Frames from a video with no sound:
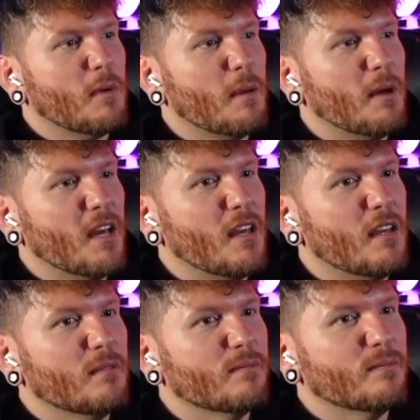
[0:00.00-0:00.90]

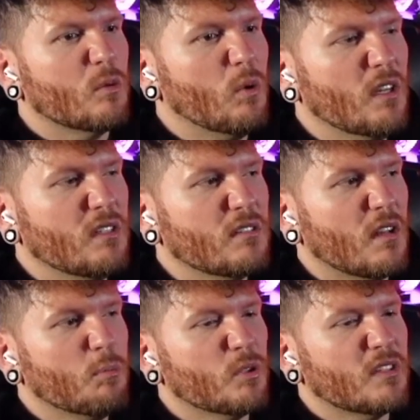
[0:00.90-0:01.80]
Bye-bye. So what is
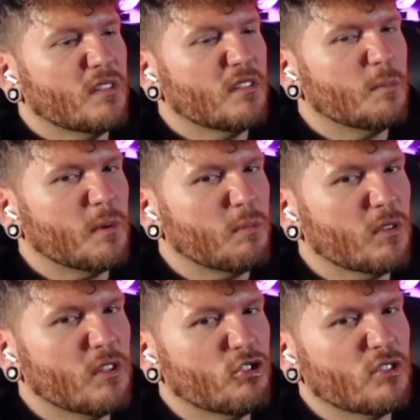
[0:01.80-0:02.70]
up with these
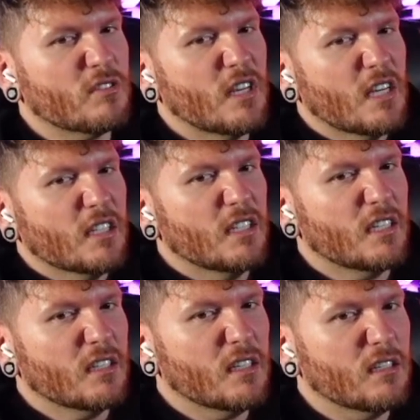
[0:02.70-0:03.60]
people? They're just...
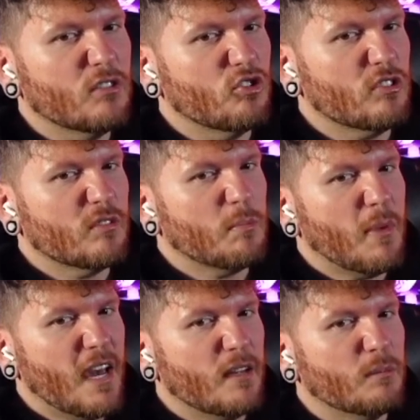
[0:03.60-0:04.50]
Killian's just
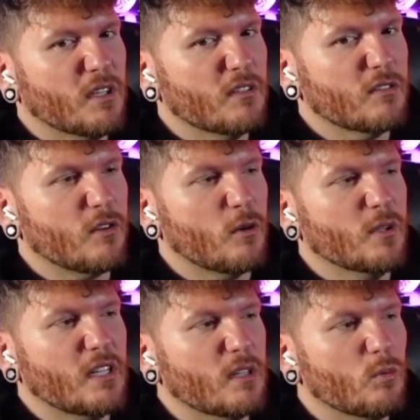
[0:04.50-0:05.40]
mad because
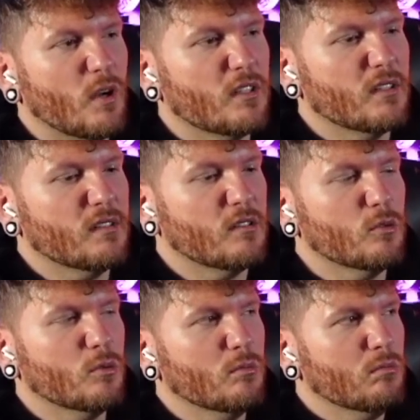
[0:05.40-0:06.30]
Tony didn't want to listen
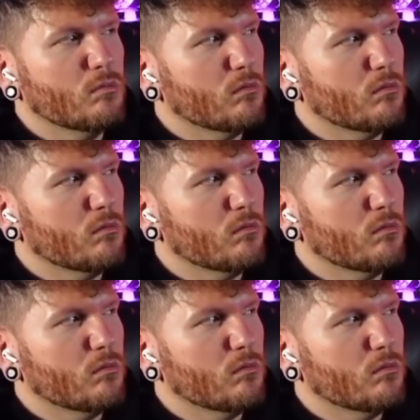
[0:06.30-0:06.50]
to him?